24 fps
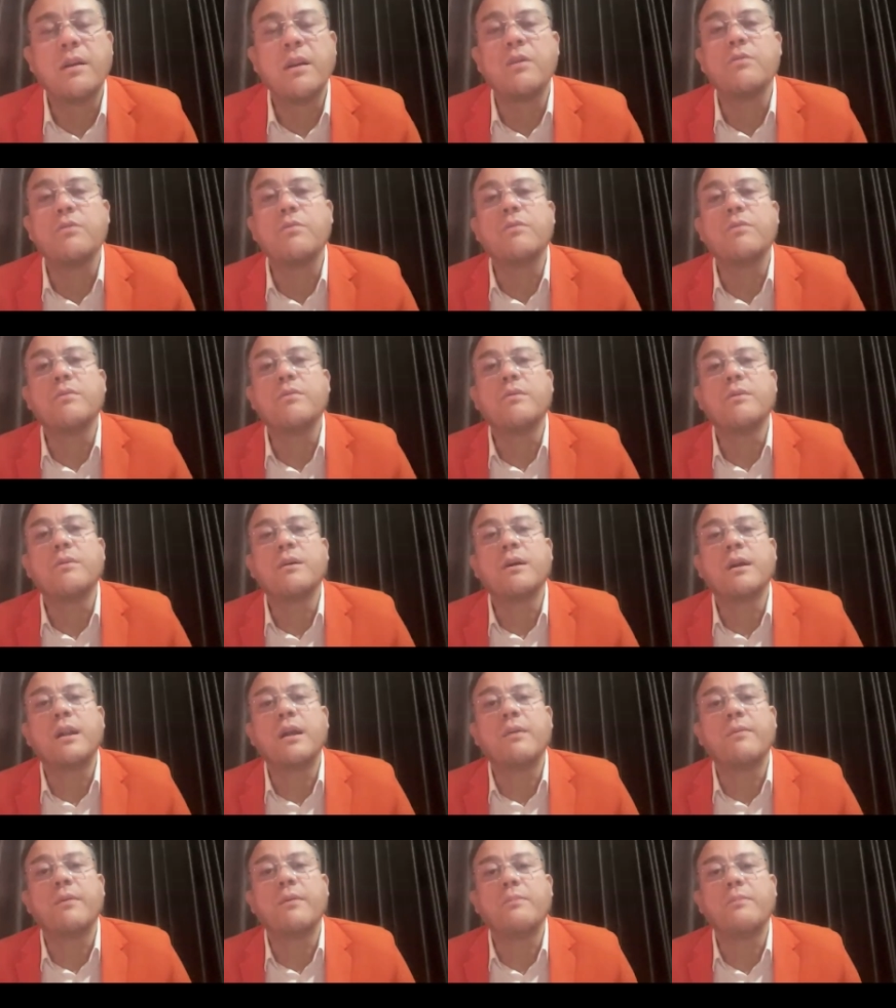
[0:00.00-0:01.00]
new
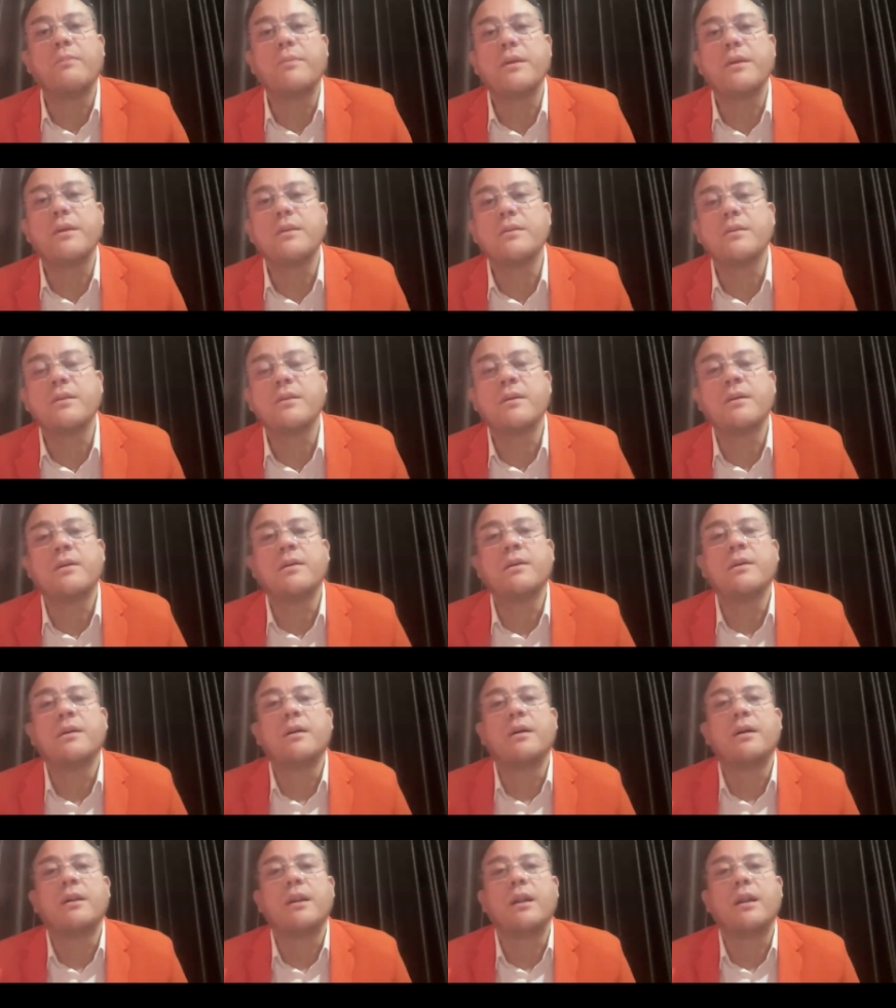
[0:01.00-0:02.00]
developments,
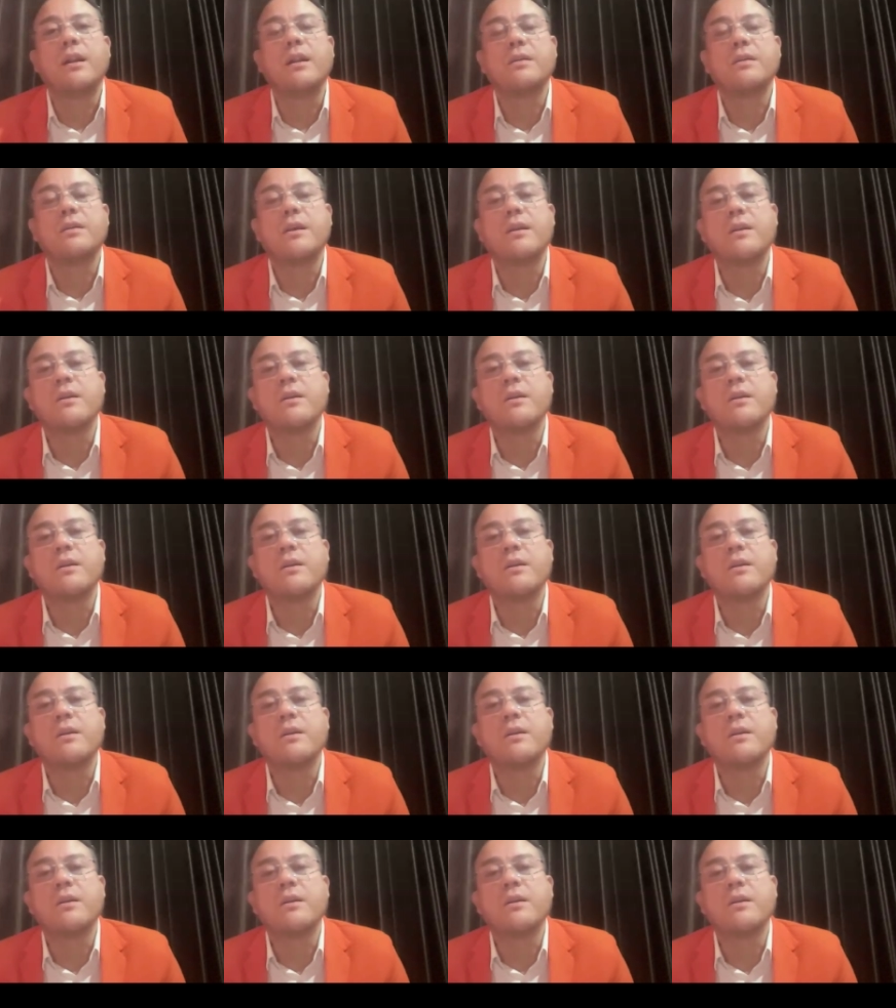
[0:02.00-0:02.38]
data